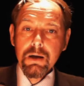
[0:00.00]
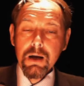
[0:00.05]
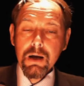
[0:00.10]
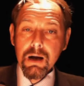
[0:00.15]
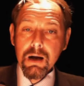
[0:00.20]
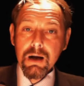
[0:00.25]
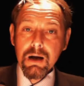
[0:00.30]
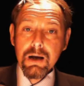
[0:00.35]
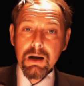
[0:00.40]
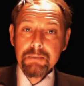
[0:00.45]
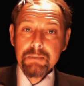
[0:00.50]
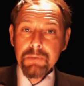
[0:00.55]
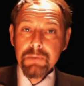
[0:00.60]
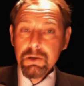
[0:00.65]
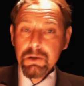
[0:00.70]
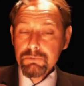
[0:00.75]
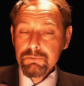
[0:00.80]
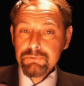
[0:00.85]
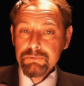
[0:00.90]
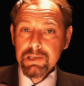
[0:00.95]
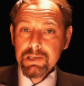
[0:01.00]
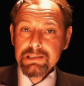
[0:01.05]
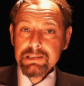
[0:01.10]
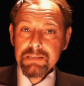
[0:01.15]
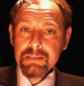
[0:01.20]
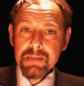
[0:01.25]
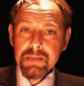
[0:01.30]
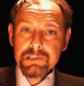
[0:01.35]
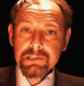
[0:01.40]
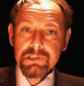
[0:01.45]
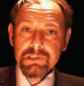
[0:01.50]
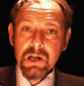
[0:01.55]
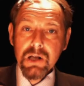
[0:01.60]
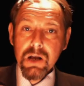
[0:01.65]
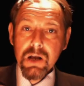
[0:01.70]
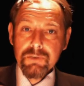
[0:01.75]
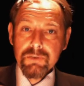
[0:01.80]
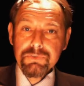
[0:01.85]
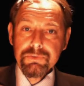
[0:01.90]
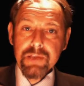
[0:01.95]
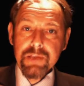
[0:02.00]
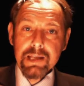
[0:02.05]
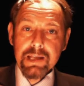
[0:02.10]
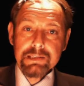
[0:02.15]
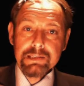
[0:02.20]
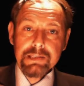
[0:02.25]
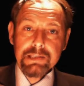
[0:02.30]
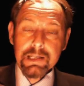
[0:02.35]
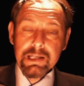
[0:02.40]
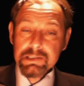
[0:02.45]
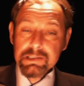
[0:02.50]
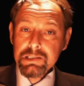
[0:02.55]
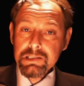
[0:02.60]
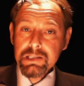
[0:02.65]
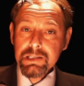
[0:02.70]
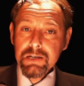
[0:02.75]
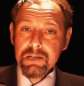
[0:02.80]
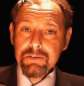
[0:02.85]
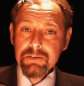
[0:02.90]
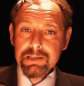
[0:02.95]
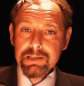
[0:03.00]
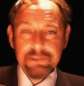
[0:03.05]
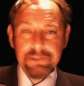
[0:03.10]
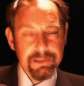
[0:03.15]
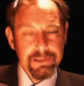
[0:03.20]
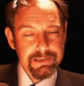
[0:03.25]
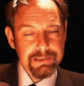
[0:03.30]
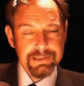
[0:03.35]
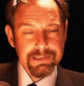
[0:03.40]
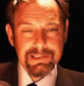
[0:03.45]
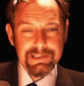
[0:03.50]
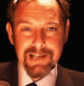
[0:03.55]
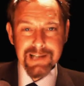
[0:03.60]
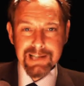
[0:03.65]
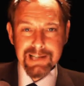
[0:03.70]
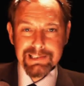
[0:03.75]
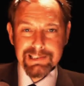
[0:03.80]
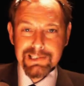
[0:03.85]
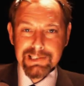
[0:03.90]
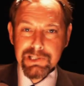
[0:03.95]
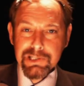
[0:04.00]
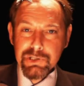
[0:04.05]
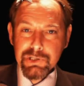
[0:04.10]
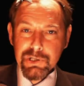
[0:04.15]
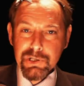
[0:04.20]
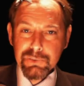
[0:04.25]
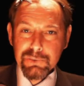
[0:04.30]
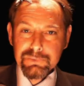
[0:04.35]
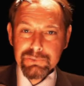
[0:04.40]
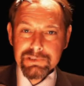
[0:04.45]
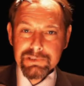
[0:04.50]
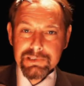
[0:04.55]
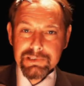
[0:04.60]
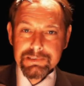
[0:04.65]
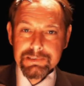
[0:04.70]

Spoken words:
I'm Rick Timmis, and this is the UNIT Nightly News.